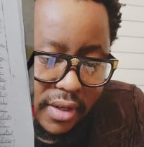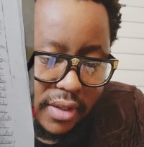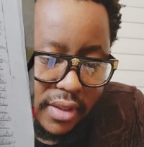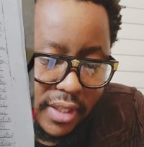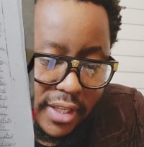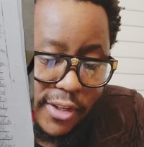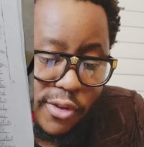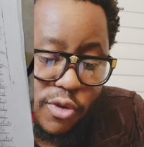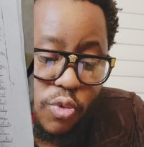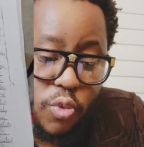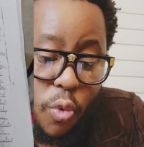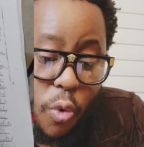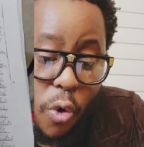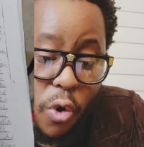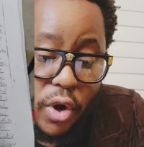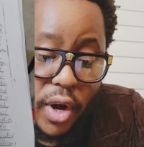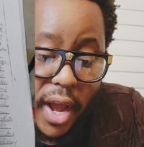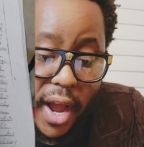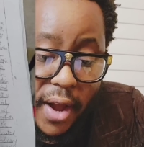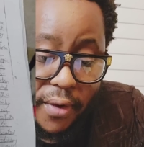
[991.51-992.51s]
this
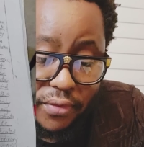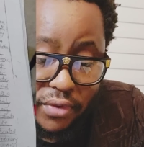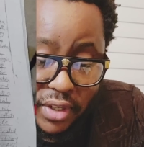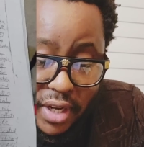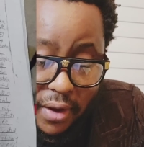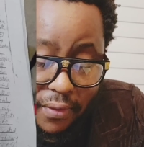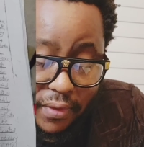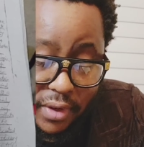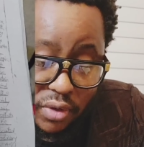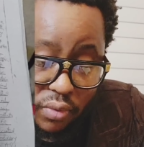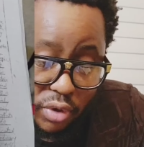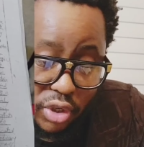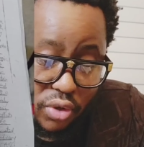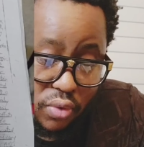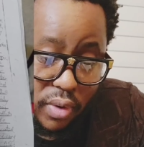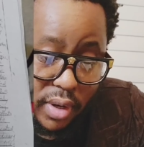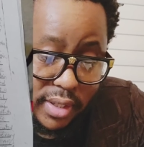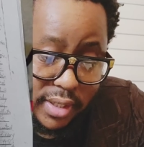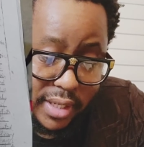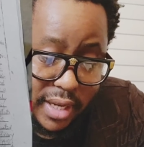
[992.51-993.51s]
sworn affidavit, which
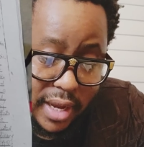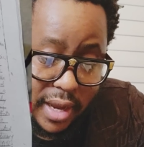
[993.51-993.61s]
was